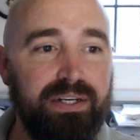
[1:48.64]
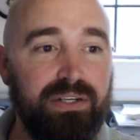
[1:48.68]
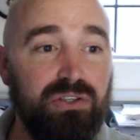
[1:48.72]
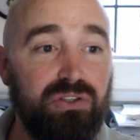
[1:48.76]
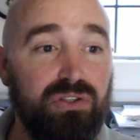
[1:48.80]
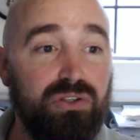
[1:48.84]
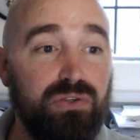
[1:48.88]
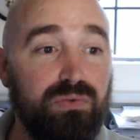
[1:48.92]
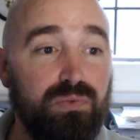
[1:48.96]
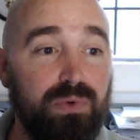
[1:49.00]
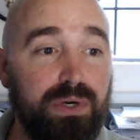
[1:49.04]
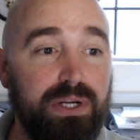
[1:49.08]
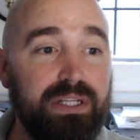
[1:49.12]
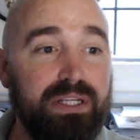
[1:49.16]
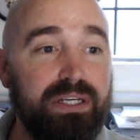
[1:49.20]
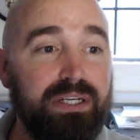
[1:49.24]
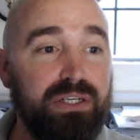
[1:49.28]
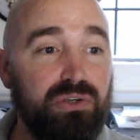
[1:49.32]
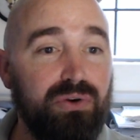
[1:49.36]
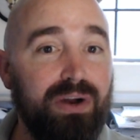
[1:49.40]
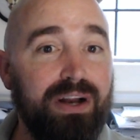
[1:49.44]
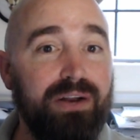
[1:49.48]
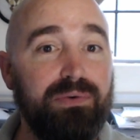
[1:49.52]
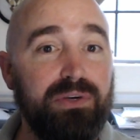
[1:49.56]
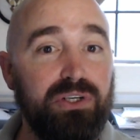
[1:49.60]
really
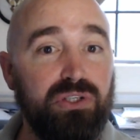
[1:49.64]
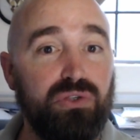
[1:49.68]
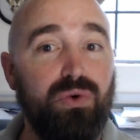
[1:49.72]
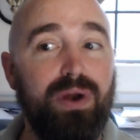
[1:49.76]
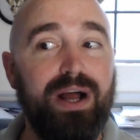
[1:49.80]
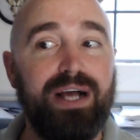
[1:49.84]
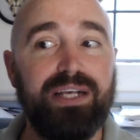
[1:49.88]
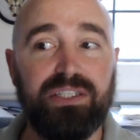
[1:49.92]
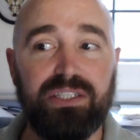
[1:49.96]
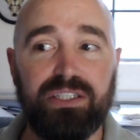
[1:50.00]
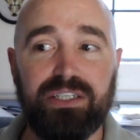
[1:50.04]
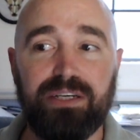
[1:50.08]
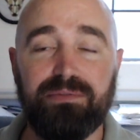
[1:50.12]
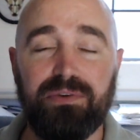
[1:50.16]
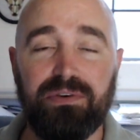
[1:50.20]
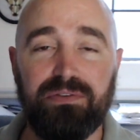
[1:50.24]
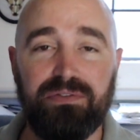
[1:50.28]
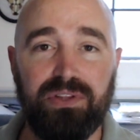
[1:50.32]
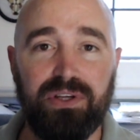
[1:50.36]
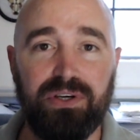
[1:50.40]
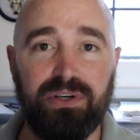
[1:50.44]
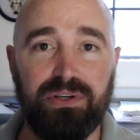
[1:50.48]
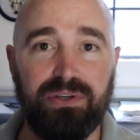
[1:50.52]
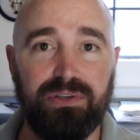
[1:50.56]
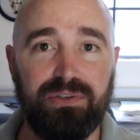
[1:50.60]
try to address some of
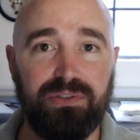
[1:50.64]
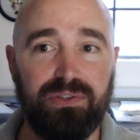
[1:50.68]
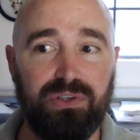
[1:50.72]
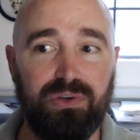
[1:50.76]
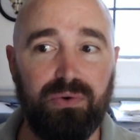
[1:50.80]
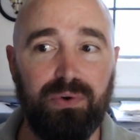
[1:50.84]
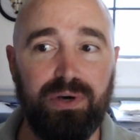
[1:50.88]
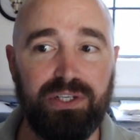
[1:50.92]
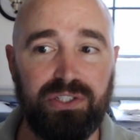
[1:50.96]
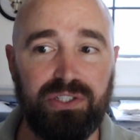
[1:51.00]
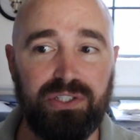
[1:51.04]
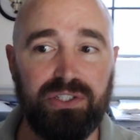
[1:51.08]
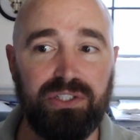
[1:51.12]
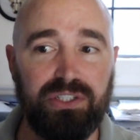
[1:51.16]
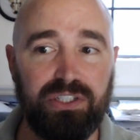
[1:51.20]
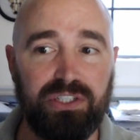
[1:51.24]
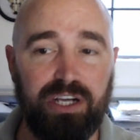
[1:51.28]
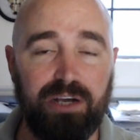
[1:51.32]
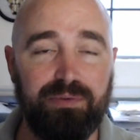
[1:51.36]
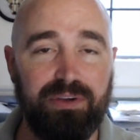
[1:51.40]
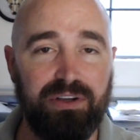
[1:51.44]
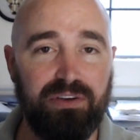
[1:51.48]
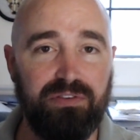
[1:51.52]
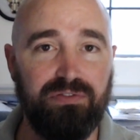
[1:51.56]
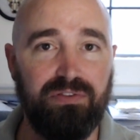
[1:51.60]
those questions
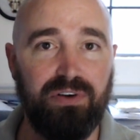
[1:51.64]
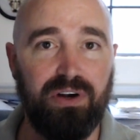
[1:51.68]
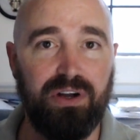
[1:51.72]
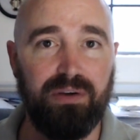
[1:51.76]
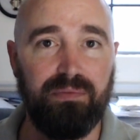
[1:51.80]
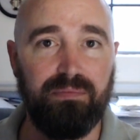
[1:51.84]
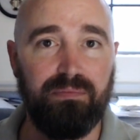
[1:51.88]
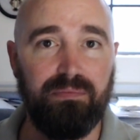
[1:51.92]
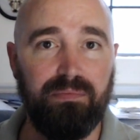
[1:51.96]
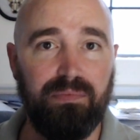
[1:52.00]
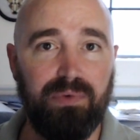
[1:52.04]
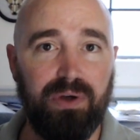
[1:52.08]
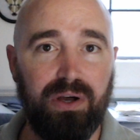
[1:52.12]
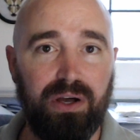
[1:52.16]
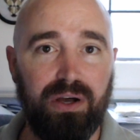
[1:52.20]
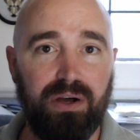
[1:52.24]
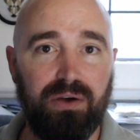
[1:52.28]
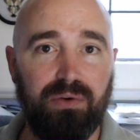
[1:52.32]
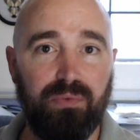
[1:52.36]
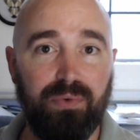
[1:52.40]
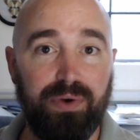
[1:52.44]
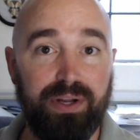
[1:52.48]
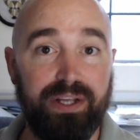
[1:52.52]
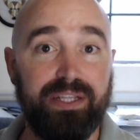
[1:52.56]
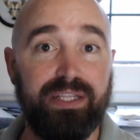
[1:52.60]
coming from
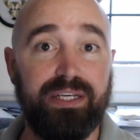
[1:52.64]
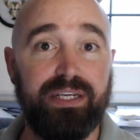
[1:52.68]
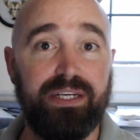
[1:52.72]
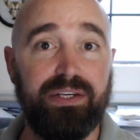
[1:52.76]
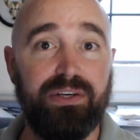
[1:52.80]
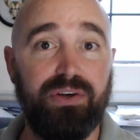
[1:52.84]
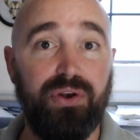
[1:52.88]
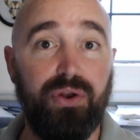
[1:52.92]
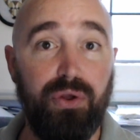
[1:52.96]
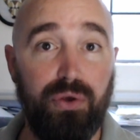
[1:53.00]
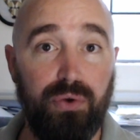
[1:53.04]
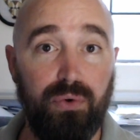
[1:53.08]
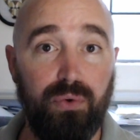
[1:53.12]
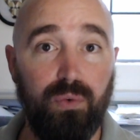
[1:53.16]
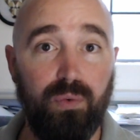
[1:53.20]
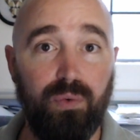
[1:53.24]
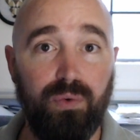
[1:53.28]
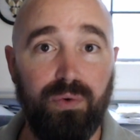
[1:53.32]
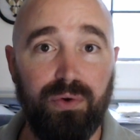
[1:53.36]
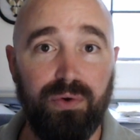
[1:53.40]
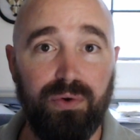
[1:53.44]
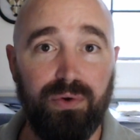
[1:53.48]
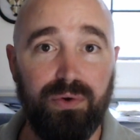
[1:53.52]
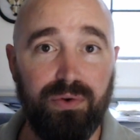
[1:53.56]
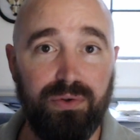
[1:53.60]
really new
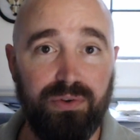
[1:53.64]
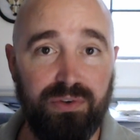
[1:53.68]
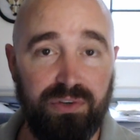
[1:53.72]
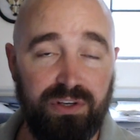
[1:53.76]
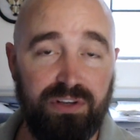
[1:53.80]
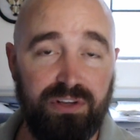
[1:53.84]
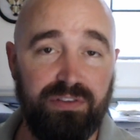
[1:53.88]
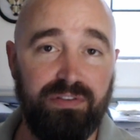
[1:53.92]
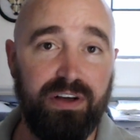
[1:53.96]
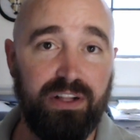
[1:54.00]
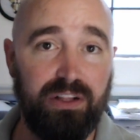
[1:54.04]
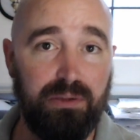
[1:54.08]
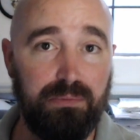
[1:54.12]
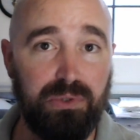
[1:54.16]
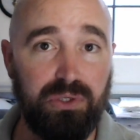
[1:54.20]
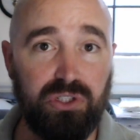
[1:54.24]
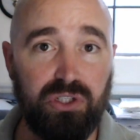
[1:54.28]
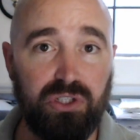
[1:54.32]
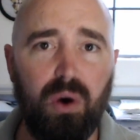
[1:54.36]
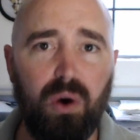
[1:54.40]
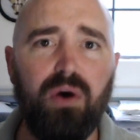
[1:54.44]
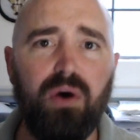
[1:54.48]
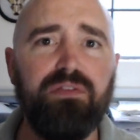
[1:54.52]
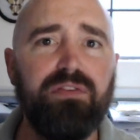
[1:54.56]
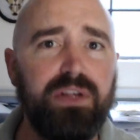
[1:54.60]
developers.
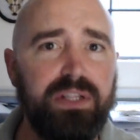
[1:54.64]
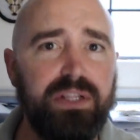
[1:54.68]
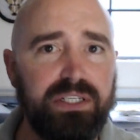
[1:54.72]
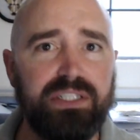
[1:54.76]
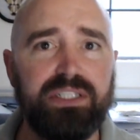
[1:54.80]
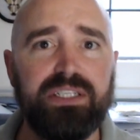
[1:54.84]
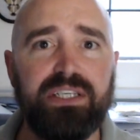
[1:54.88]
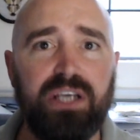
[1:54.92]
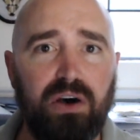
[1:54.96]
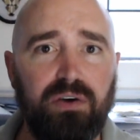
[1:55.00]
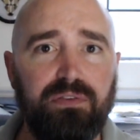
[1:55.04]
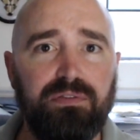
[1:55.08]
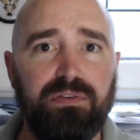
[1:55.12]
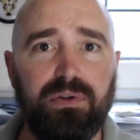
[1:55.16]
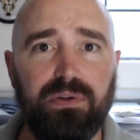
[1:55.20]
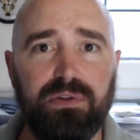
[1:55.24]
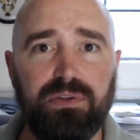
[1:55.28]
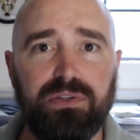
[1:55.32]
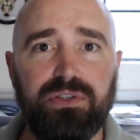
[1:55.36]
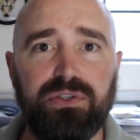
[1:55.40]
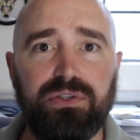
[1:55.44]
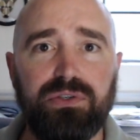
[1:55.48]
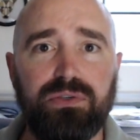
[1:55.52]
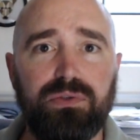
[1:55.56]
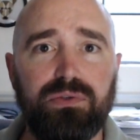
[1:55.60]
So hopefully this is helpful
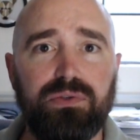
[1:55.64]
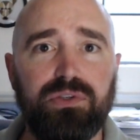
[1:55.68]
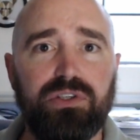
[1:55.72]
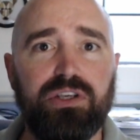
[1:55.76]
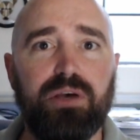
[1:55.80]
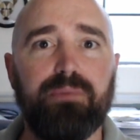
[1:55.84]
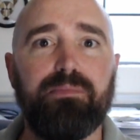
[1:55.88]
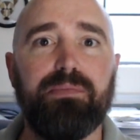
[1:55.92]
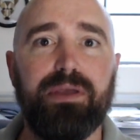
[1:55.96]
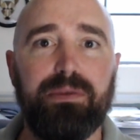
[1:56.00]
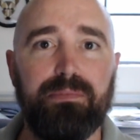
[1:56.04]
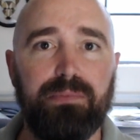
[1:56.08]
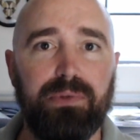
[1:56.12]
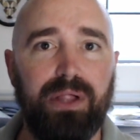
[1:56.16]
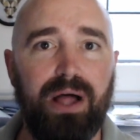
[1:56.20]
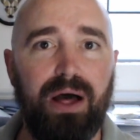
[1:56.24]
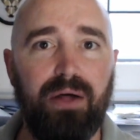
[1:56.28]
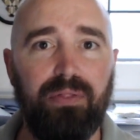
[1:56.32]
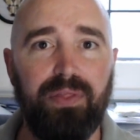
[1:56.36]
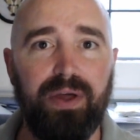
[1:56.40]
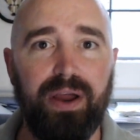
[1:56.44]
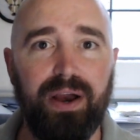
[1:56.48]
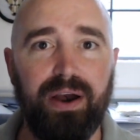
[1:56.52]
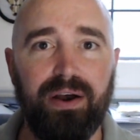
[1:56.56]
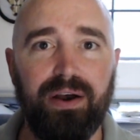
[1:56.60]
to some people
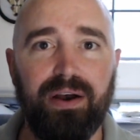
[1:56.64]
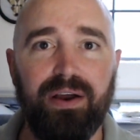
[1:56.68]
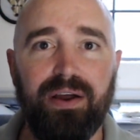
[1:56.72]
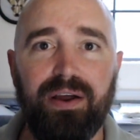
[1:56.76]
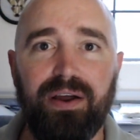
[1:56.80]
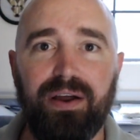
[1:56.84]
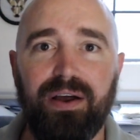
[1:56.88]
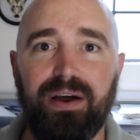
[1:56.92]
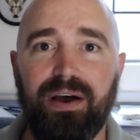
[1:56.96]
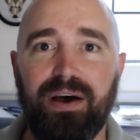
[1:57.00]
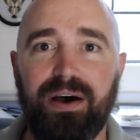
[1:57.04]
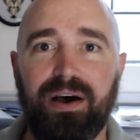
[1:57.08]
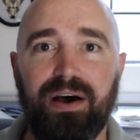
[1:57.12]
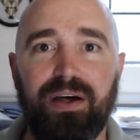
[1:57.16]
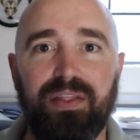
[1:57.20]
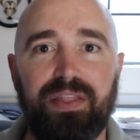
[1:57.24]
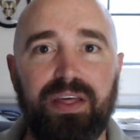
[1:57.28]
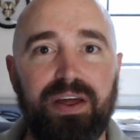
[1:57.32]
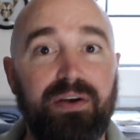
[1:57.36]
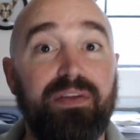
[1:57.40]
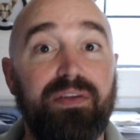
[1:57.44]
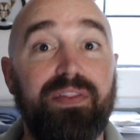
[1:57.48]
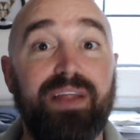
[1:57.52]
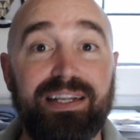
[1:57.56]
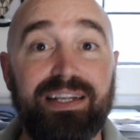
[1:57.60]
out there that
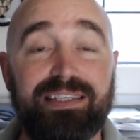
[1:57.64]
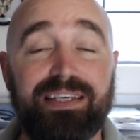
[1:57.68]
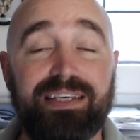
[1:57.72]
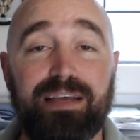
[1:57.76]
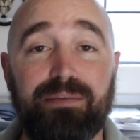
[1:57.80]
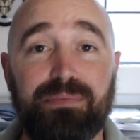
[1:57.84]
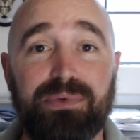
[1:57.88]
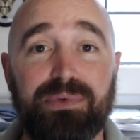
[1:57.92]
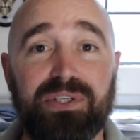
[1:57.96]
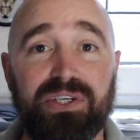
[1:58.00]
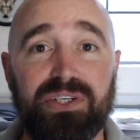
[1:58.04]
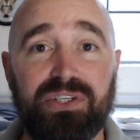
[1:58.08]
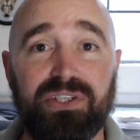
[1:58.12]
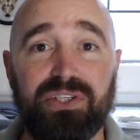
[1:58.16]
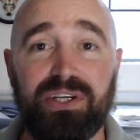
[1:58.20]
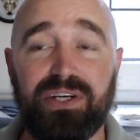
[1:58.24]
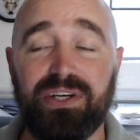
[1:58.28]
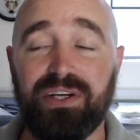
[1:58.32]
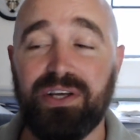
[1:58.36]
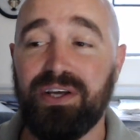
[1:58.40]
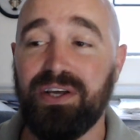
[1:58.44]
are in that same position.